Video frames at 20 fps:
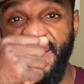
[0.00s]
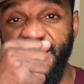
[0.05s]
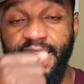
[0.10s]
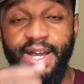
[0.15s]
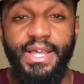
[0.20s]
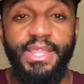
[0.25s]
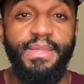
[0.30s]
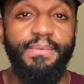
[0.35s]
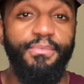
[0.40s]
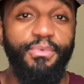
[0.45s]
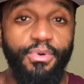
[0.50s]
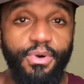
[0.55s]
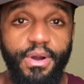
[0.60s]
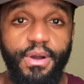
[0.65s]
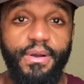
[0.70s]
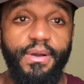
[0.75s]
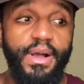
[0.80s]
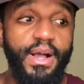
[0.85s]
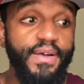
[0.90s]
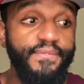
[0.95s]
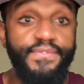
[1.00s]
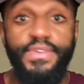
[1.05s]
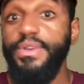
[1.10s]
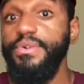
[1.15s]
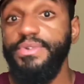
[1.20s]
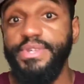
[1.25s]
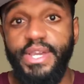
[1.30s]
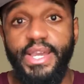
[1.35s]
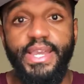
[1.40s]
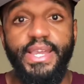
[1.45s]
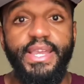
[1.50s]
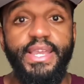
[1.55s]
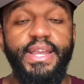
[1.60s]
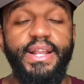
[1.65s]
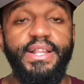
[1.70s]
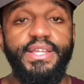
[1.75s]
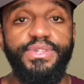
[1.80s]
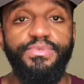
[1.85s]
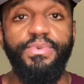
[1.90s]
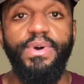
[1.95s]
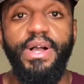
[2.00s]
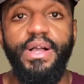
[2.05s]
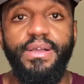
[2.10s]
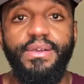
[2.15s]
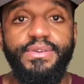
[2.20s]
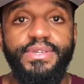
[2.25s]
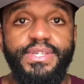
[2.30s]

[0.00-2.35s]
uh, the more uh, views I can get as well.